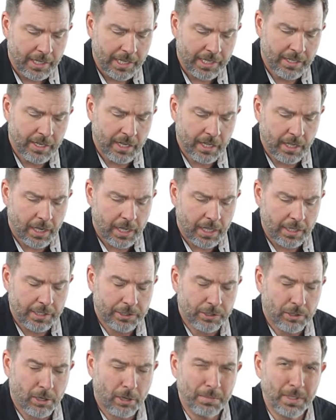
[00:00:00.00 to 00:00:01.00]
the
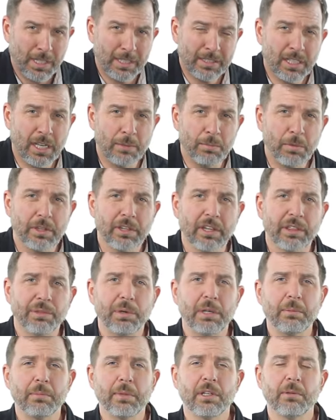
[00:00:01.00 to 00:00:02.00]
scope does come with a
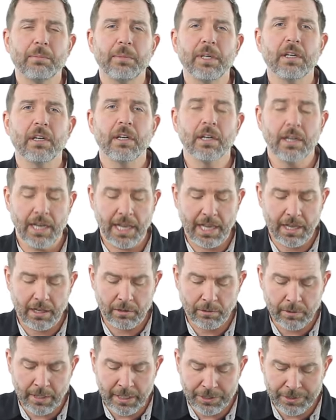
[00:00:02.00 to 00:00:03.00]
3mm
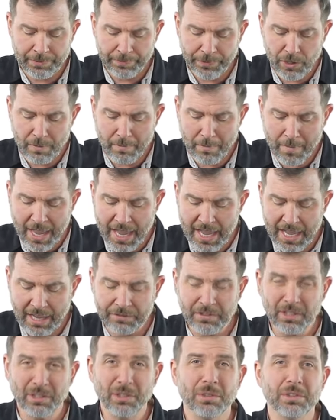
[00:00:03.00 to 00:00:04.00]
Allen wrench. You may
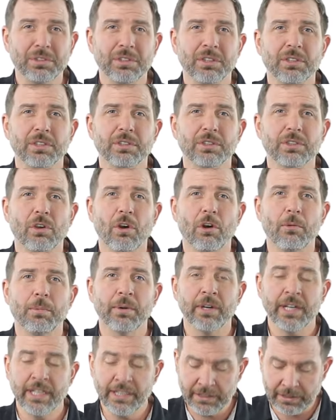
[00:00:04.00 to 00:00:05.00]
have to loosen the scope
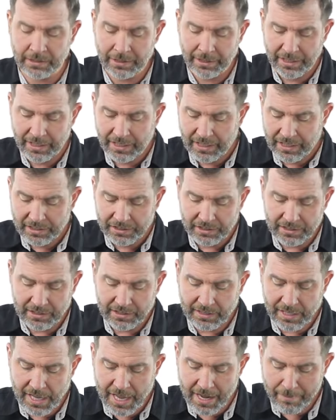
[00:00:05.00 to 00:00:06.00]
rings to
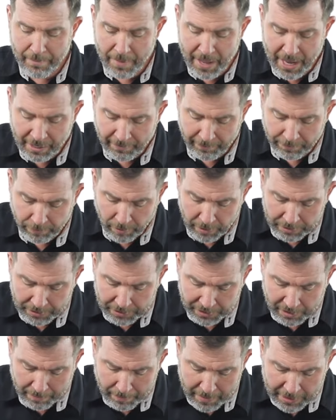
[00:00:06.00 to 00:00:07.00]
slide them back and forth
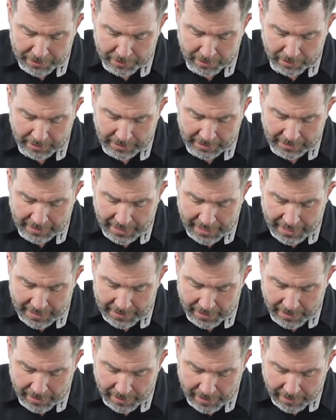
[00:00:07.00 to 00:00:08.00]
just to make sure that
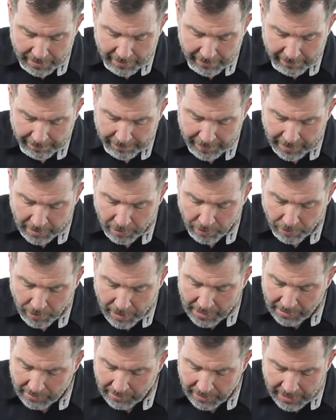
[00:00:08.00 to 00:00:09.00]
they fit
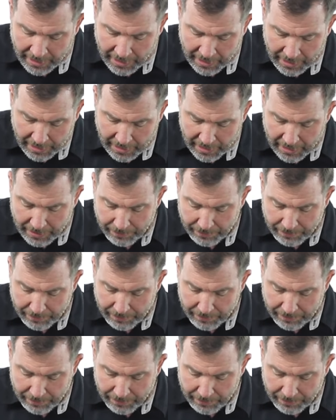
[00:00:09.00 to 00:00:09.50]
correctly